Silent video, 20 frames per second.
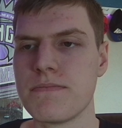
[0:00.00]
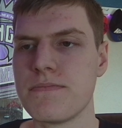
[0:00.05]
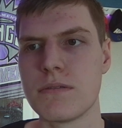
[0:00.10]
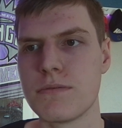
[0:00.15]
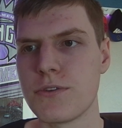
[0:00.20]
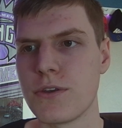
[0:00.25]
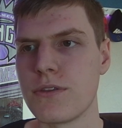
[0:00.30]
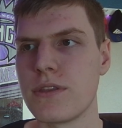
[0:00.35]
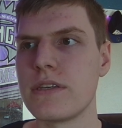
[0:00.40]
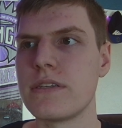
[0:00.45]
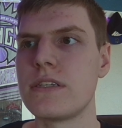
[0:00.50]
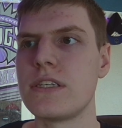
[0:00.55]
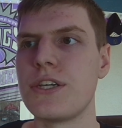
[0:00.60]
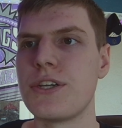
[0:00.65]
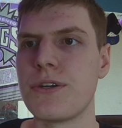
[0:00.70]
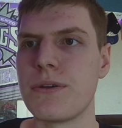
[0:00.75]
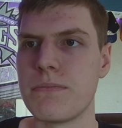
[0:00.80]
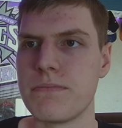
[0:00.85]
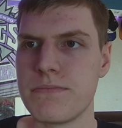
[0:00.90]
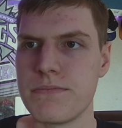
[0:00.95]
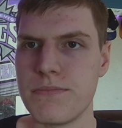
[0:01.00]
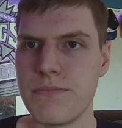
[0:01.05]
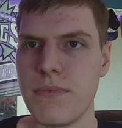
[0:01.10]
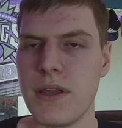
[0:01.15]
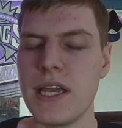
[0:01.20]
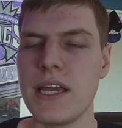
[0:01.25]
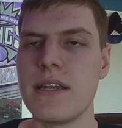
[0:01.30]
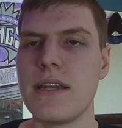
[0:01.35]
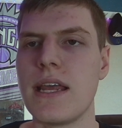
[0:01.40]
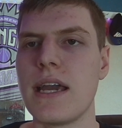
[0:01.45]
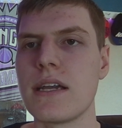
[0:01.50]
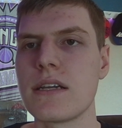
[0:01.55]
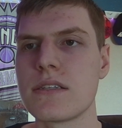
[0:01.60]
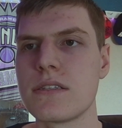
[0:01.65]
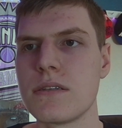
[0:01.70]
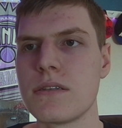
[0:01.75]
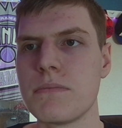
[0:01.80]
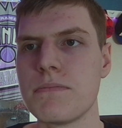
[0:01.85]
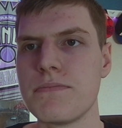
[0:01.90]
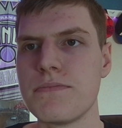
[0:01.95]
so this year and
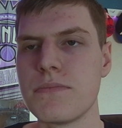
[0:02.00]
next,